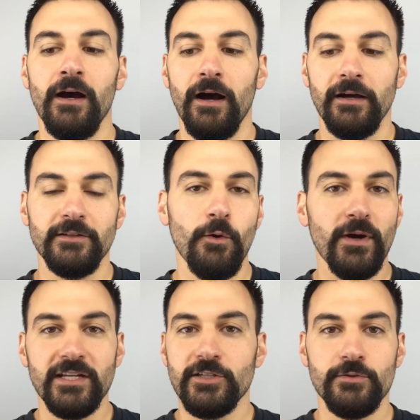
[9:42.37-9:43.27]
No
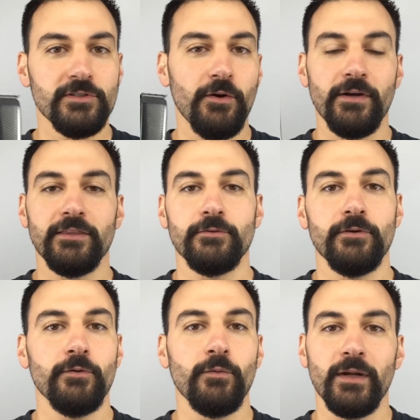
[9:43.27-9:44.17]
issues going through.